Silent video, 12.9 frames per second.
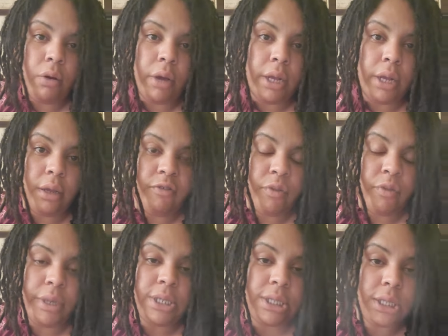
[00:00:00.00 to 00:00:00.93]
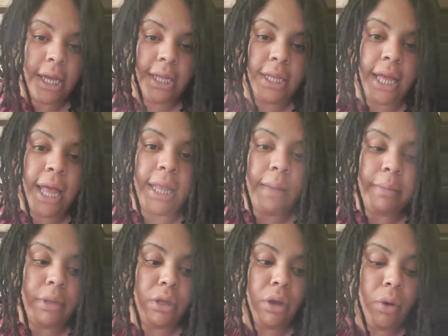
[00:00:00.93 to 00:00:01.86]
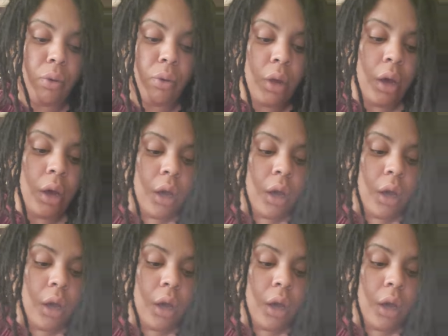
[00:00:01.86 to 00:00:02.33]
or any information like that, let me know.